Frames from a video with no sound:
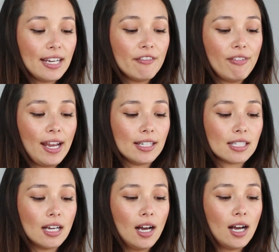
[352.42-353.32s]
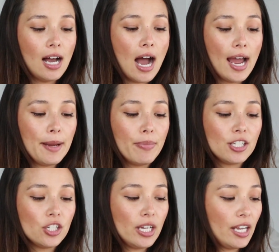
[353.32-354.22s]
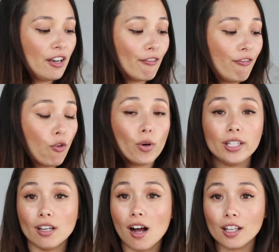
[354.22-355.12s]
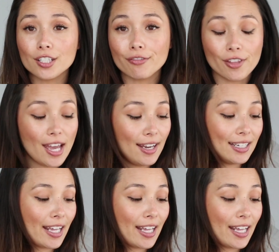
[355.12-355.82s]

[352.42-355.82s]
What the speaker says: and events, I budgeted $40 for that,